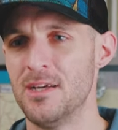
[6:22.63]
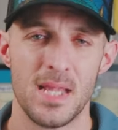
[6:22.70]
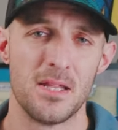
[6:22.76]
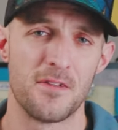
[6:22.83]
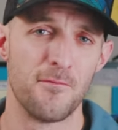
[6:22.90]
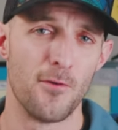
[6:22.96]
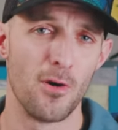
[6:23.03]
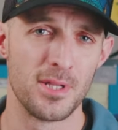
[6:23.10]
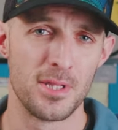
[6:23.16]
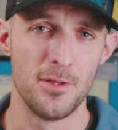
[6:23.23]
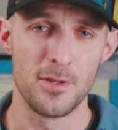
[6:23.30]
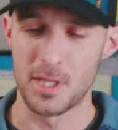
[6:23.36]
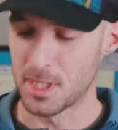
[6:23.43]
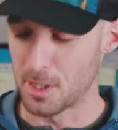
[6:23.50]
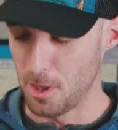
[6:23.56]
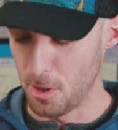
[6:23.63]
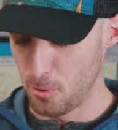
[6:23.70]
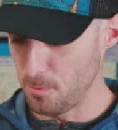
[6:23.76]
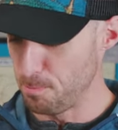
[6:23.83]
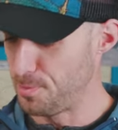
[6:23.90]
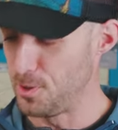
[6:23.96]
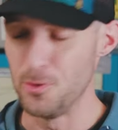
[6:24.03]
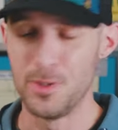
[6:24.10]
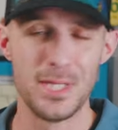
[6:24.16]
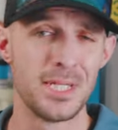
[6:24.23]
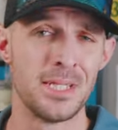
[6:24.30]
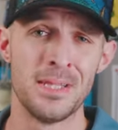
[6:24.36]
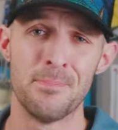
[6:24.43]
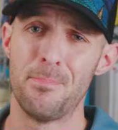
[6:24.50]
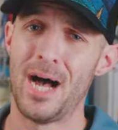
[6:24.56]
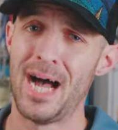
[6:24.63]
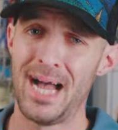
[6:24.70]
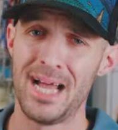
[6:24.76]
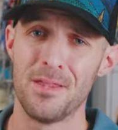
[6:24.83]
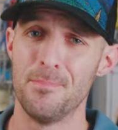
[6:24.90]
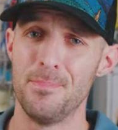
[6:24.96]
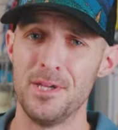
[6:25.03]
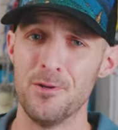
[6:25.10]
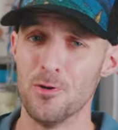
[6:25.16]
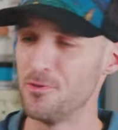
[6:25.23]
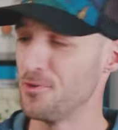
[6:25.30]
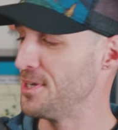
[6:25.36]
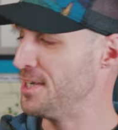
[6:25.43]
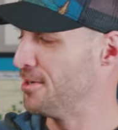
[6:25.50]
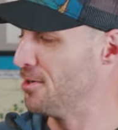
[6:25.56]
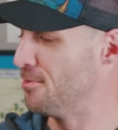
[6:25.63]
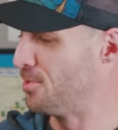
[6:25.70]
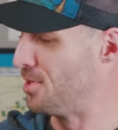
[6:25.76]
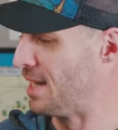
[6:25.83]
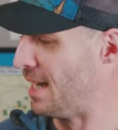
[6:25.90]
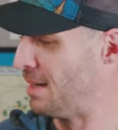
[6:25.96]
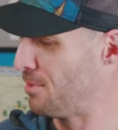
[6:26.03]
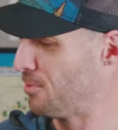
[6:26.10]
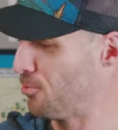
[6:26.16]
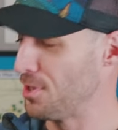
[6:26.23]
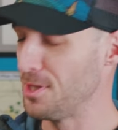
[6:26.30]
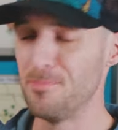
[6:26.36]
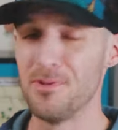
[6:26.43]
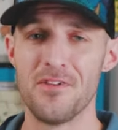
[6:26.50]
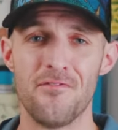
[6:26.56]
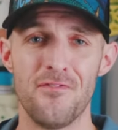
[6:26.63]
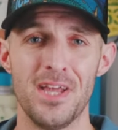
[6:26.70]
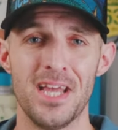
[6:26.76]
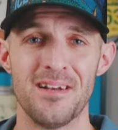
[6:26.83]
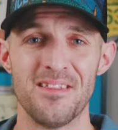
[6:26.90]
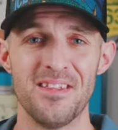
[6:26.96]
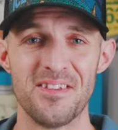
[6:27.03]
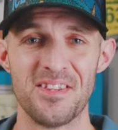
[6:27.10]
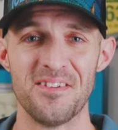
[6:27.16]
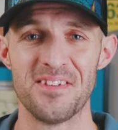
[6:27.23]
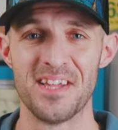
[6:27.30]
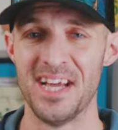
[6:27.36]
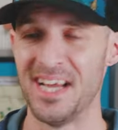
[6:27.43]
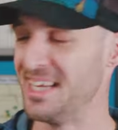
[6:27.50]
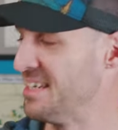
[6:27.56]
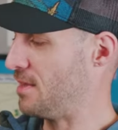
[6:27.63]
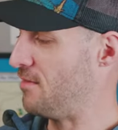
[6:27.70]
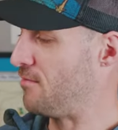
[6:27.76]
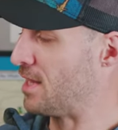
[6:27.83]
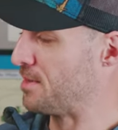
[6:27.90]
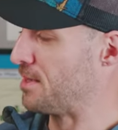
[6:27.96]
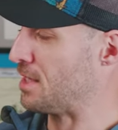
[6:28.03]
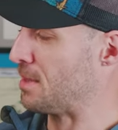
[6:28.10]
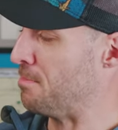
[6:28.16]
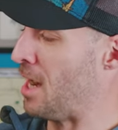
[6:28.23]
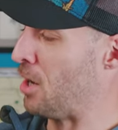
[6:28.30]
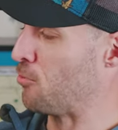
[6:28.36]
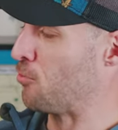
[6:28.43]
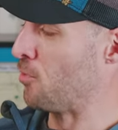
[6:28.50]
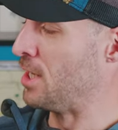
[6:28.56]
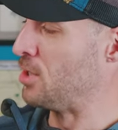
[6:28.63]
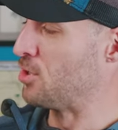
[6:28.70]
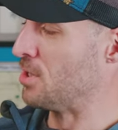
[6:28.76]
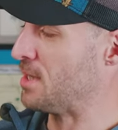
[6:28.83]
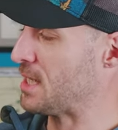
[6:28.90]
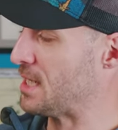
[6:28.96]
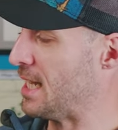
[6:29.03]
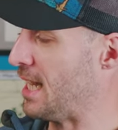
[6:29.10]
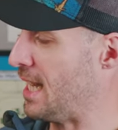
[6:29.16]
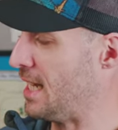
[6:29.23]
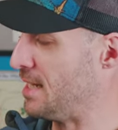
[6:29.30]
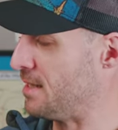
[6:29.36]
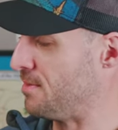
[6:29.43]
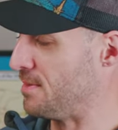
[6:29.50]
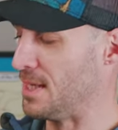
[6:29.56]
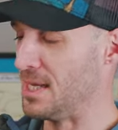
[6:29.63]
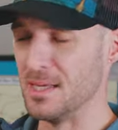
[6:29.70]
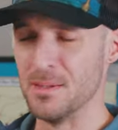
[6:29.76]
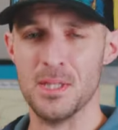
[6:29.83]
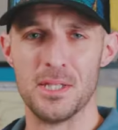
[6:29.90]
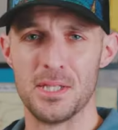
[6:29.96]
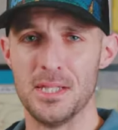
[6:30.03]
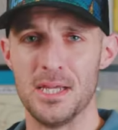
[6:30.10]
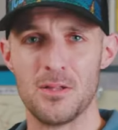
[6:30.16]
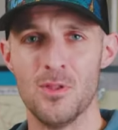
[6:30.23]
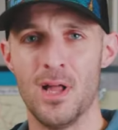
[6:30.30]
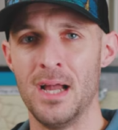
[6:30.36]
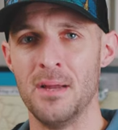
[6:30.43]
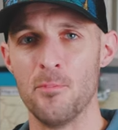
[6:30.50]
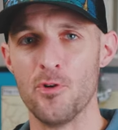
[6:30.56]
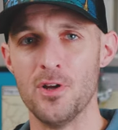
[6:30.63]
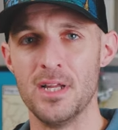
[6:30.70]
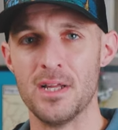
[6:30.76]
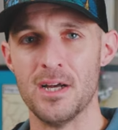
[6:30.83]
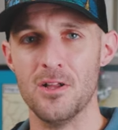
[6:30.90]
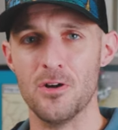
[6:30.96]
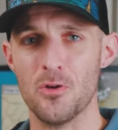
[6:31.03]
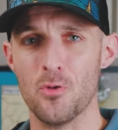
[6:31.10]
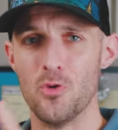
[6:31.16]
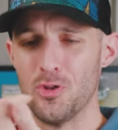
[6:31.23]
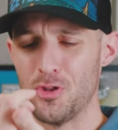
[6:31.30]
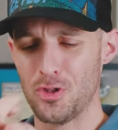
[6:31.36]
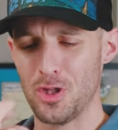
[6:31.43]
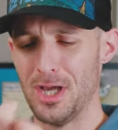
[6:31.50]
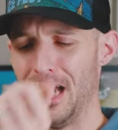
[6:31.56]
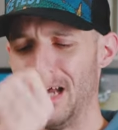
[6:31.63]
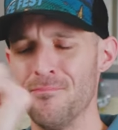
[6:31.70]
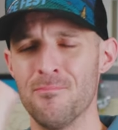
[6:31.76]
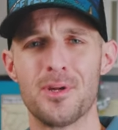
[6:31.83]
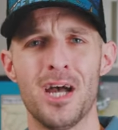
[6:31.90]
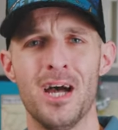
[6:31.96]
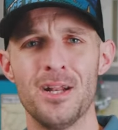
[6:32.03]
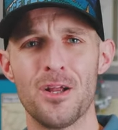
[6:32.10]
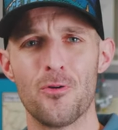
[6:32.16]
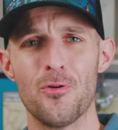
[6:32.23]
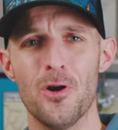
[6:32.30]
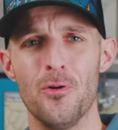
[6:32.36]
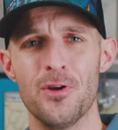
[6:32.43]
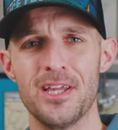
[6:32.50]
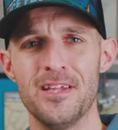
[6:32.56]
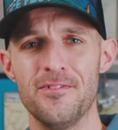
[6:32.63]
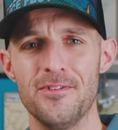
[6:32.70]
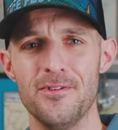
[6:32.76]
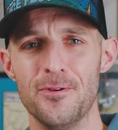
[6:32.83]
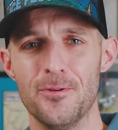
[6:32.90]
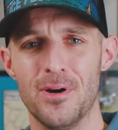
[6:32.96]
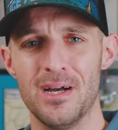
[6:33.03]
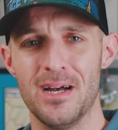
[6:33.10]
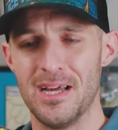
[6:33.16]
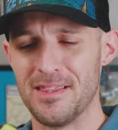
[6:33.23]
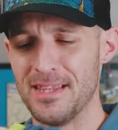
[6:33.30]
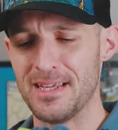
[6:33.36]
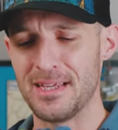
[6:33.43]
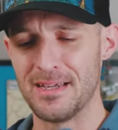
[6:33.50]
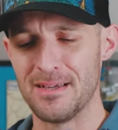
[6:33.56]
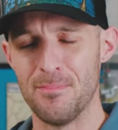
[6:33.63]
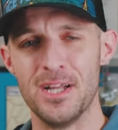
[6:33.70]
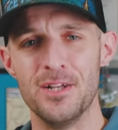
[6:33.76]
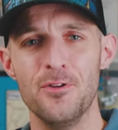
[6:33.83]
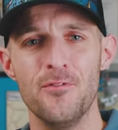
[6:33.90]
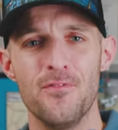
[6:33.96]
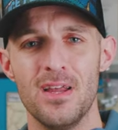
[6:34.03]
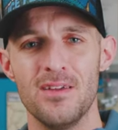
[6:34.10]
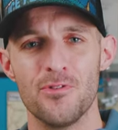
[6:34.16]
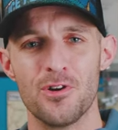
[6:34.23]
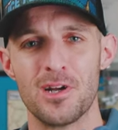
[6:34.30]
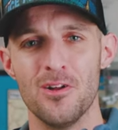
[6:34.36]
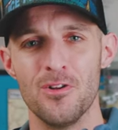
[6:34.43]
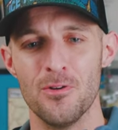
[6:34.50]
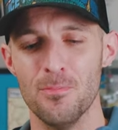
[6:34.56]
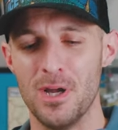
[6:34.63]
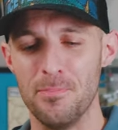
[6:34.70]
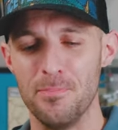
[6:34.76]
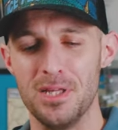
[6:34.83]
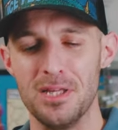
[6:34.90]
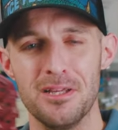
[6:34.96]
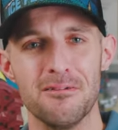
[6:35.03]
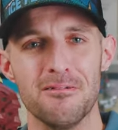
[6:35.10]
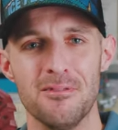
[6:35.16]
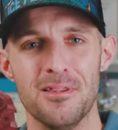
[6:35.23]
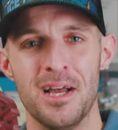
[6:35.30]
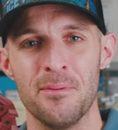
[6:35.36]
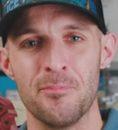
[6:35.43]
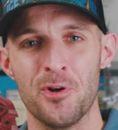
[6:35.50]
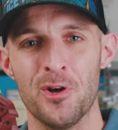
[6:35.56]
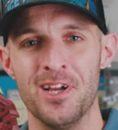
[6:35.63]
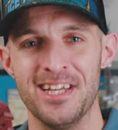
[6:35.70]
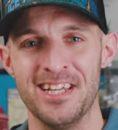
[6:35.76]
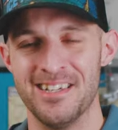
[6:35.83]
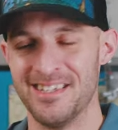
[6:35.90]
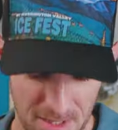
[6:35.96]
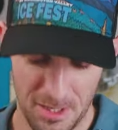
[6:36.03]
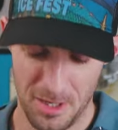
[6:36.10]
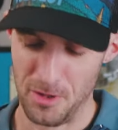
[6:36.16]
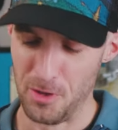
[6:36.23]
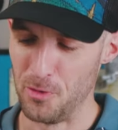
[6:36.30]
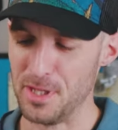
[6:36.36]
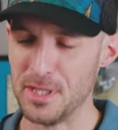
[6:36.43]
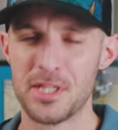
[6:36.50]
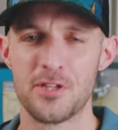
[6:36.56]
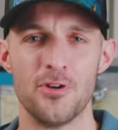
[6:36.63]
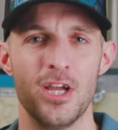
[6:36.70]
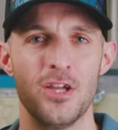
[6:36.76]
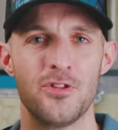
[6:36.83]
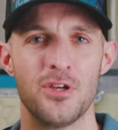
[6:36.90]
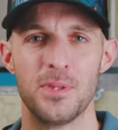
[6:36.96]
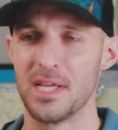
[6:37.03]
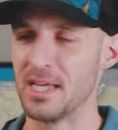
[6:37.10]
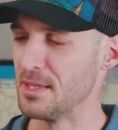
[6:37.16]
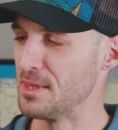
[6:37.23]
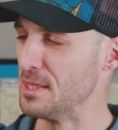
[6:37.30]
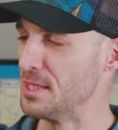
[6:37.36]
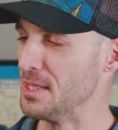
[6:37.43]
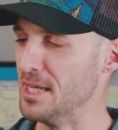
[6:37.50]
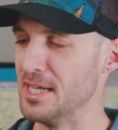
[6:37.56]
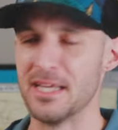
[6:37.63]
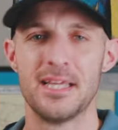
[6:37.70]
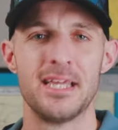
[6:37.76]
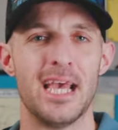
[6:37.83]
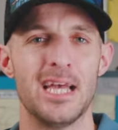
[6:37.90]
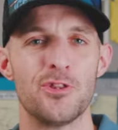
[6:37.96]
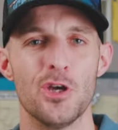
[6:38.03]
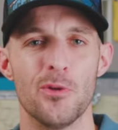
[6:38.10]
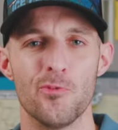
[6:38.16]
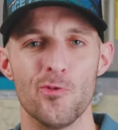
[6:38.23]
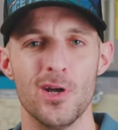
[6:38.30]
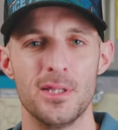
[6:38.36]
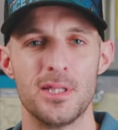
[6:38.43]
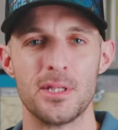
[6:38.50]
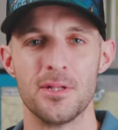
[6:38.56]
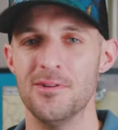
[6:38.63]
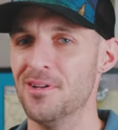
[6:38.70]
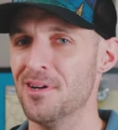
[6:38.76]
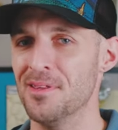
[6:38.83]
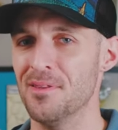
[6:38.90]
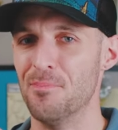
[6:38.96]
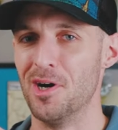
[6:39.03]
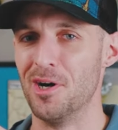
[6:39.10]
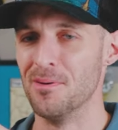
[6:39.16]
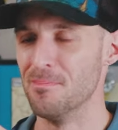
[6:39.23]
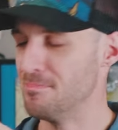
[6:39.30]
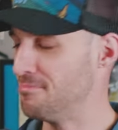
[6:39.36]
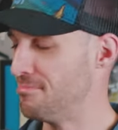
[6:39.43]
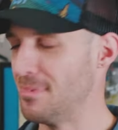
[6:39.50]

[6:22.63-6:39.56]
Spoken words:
As far as looks go, beauty is in the eye of the beholder here, but I'm a pretty big fan of this design. They've got this mountain range on the side and in this like lime green color, which I'm kind of growing into. I think my new favorite color might be lime green. Although it is strange that they got this like ketchup red sole on the bottom.